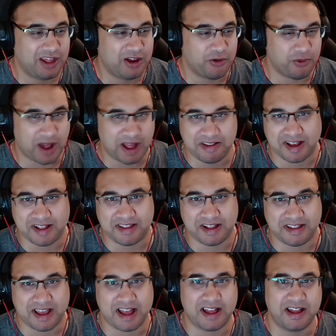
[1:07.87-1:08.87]

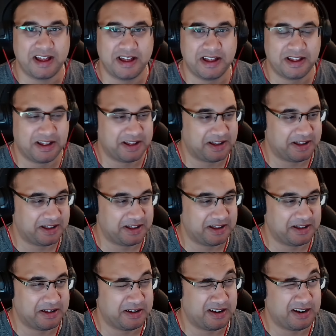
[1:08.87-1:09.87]
Ratatata.
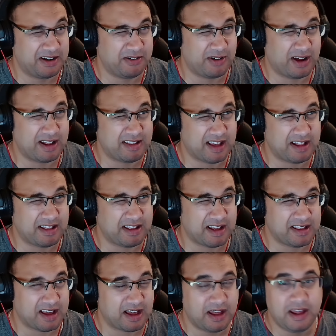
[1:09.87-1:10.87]

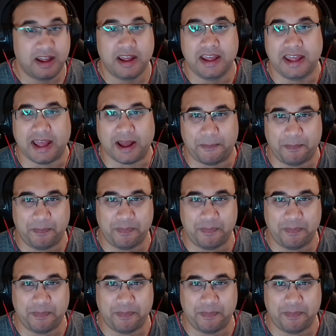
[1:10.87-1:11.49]
Ratatata. Yeah.